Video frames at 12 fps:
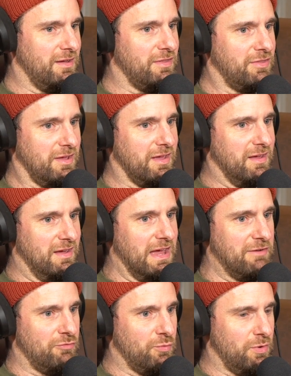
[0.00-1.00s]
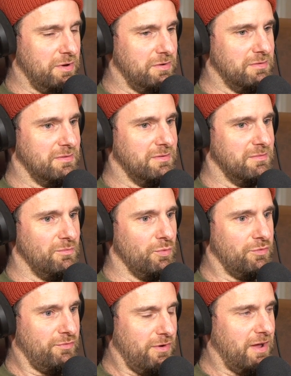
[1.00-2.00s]
I think everyone
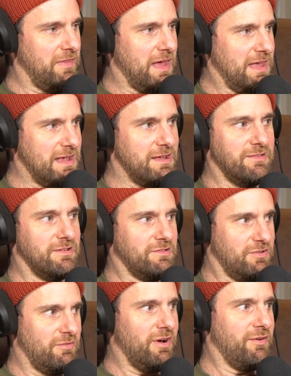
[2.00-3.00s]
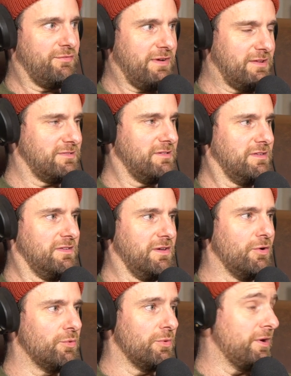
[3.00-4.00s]
would find that easier to ride faster than the
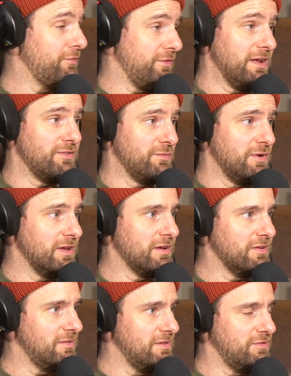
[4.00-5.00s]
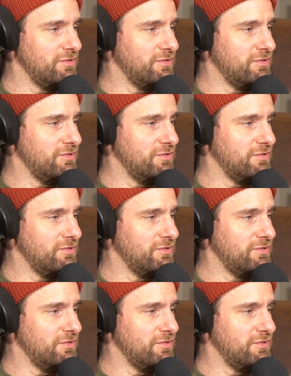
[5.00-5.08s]
older one, effectively, because it's